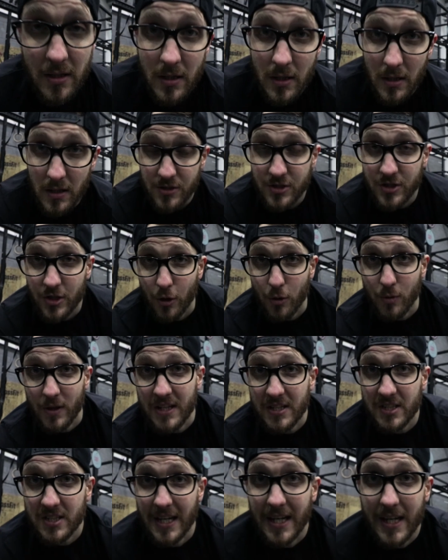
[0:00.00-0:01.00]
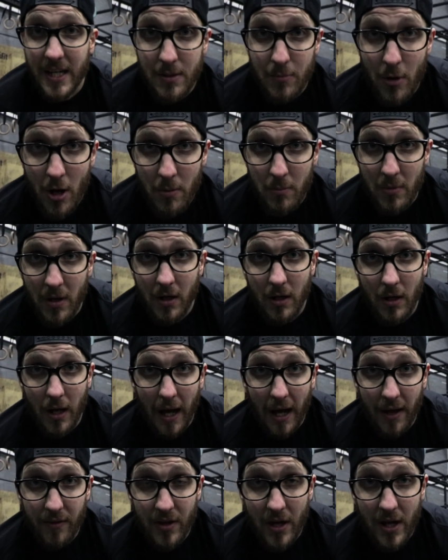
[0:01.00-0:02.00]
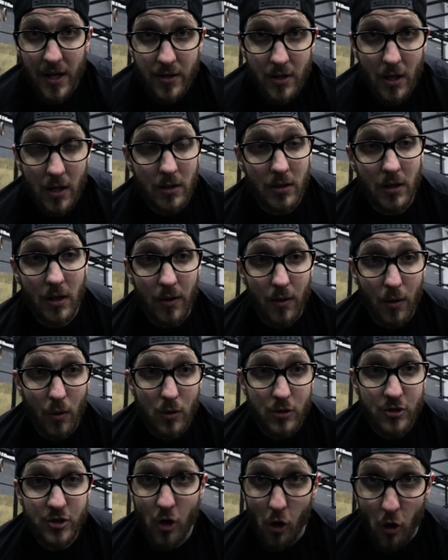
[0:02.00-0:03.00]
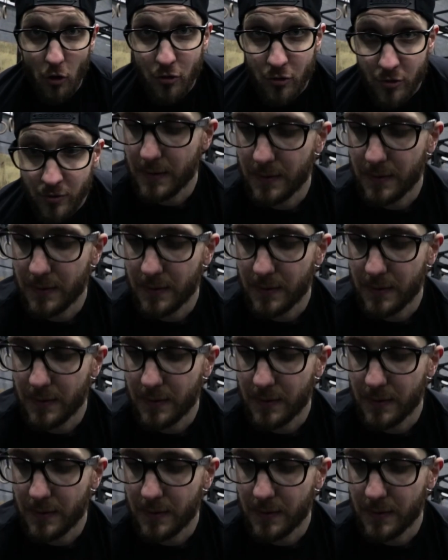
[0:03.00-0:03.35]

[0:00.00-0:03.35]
let's do this EMOM and then done.